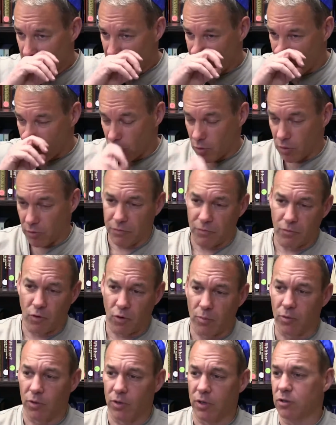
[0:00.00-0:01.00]
a more
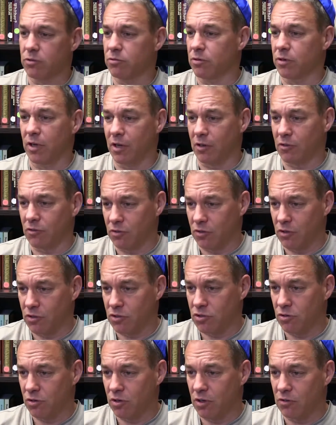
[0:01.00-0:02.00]
formal introduction to
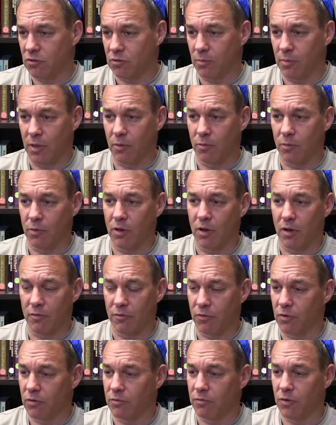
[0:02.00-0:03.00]
Judaism that we offer to